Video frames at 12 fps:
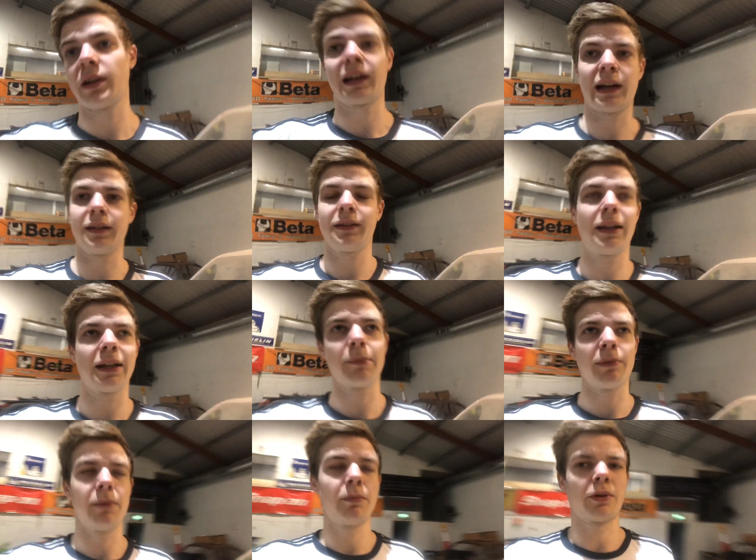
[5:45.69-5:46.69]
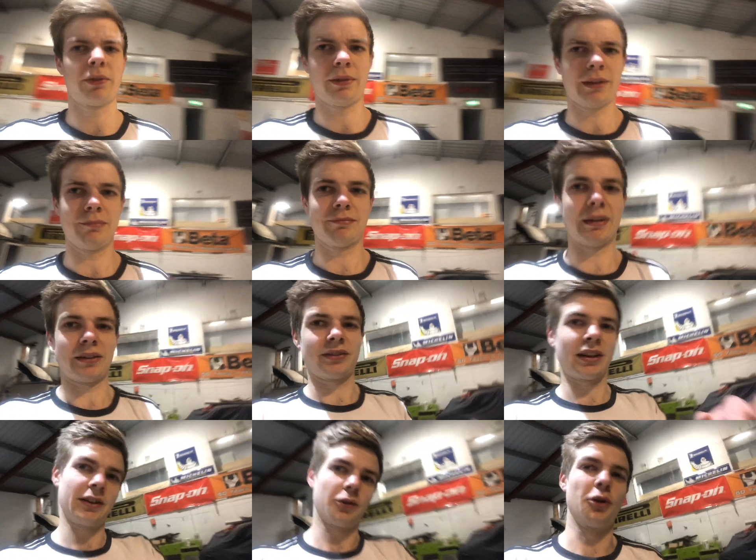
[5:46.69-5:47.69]
I can't get them in because it's
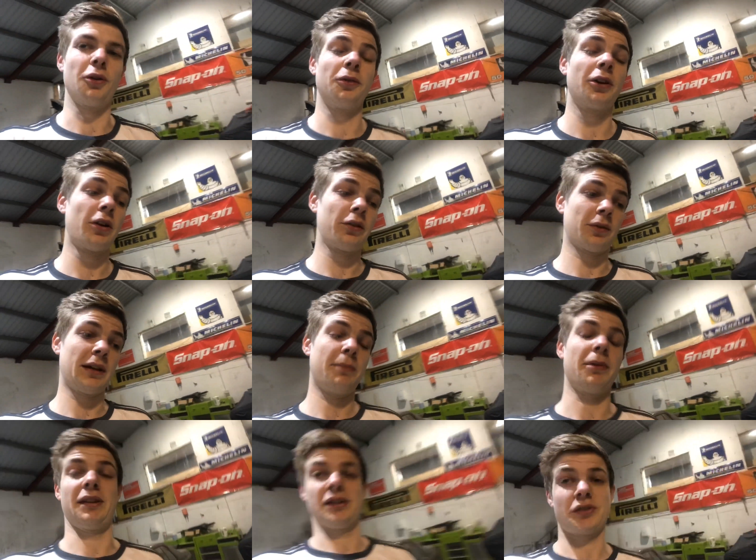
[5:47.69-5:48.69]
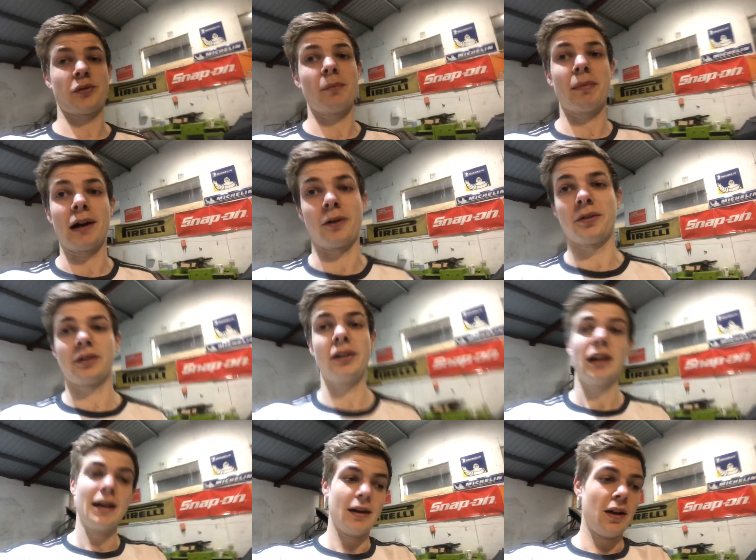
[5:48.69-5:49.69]
sitting too low now, so I need to put the engine crane back on it,
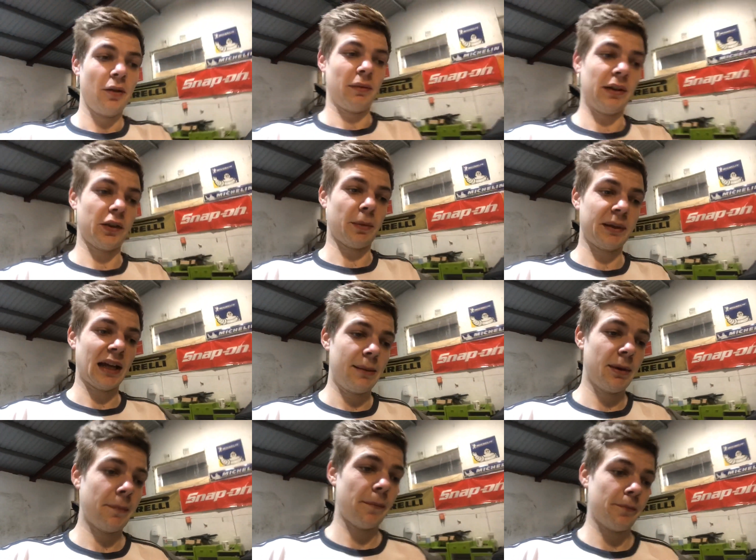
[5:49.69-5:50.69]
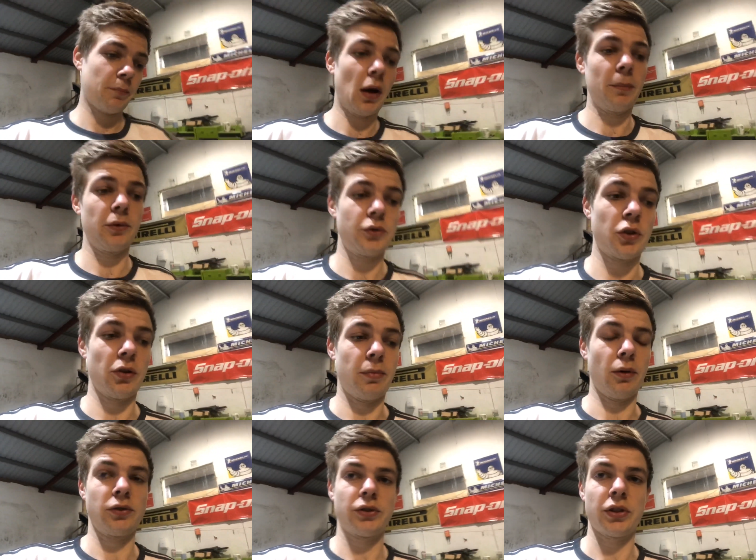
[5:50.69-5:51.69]
raise it up a tiny bit, pop those two
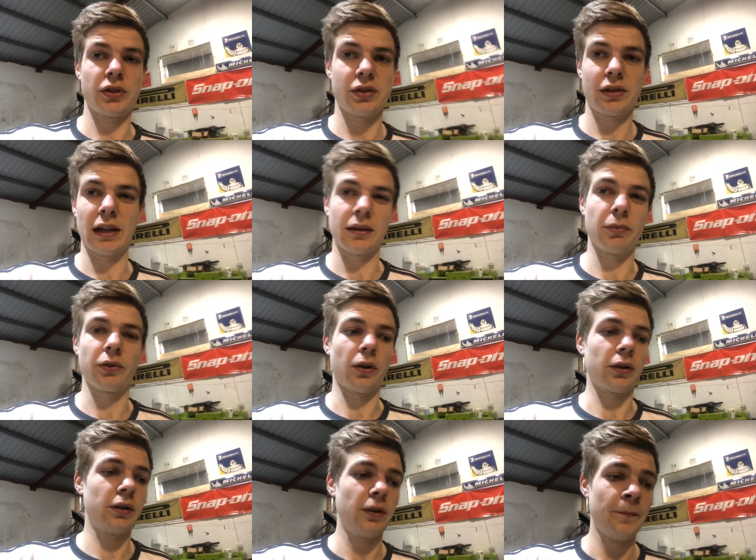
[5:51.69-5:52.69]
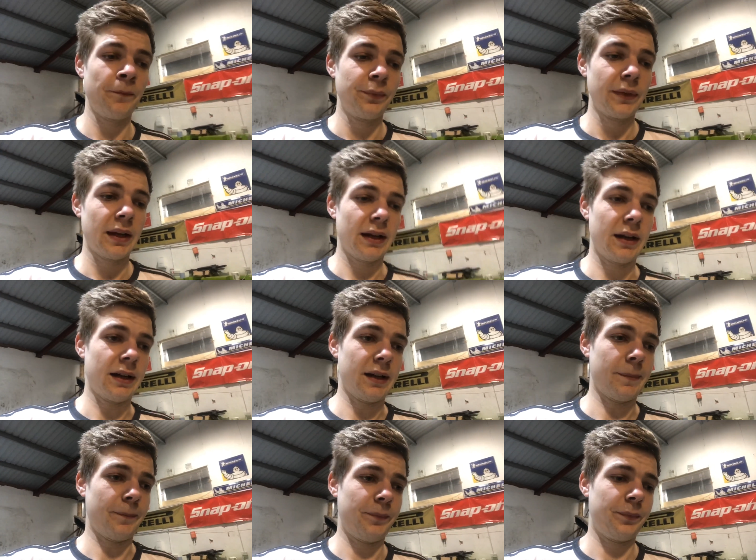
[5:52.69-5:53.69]
bolts, just get them started,
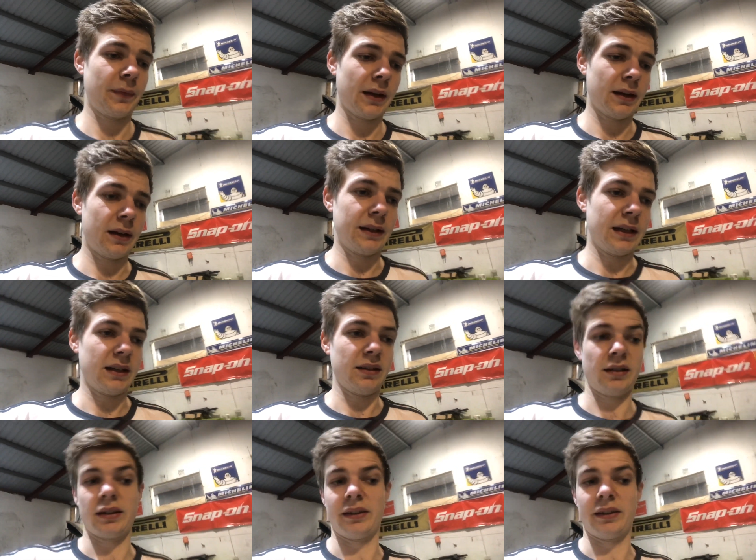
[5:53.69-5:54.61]
and then can